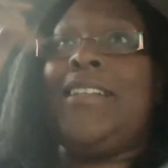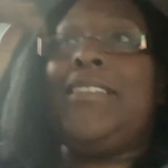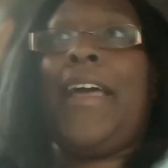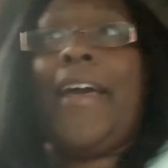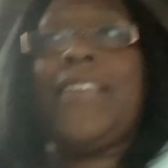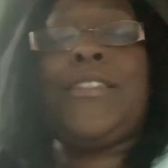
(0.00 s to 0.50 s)
the
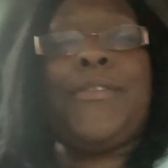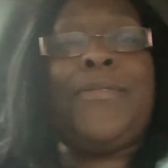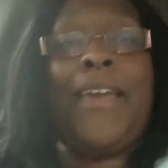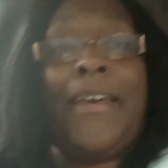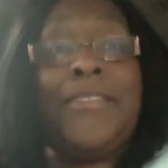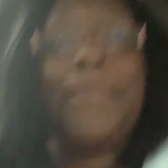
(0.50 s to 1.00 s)
last 2
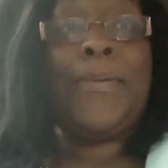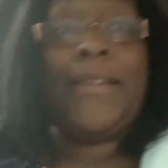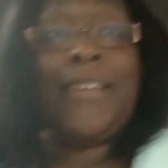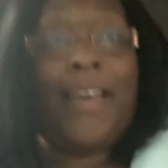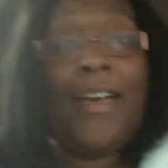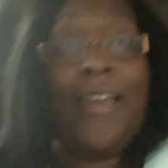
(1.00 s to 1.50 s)
days have
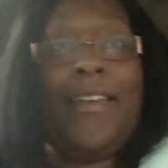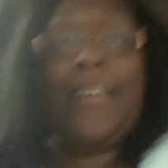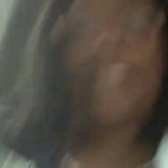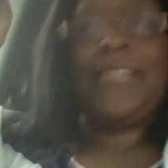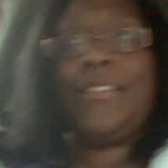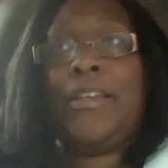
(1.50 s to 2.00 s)
been
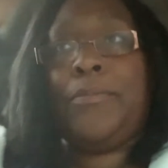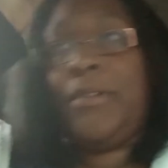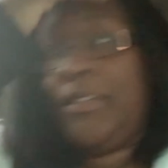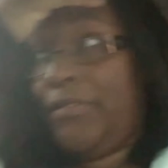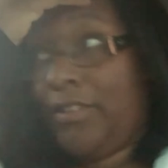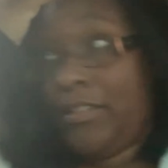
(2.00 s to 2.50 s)
hot. It wasn't
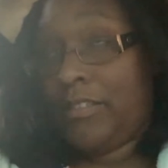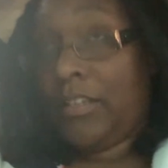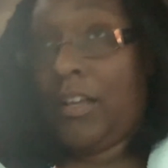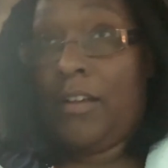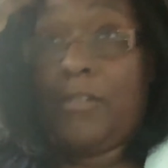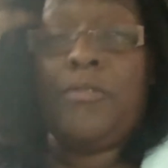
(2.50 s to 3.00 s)
even this
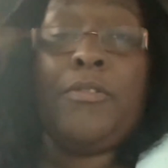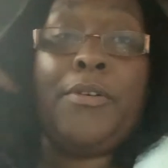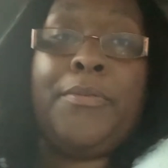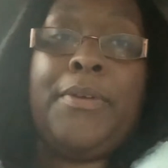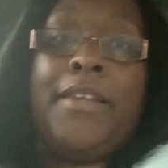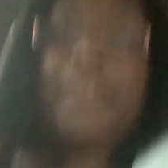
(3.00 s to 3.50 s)
cold
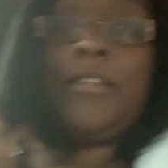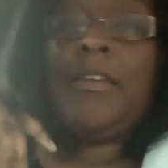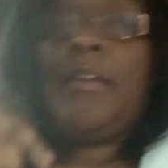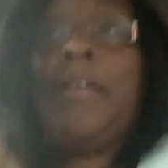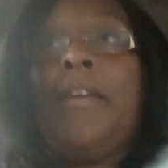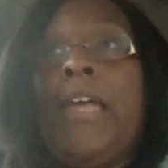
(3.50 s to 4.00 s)
or windy.
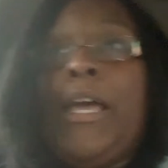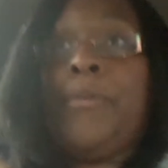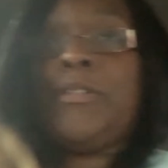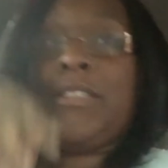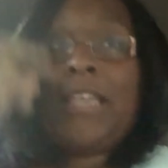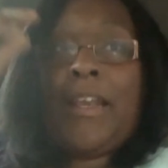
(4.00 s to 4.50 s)

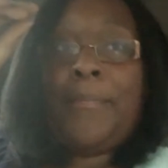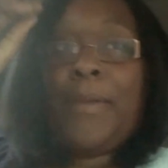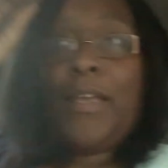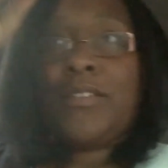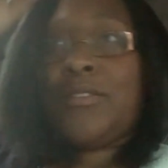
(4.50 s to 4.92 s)
We just had a bad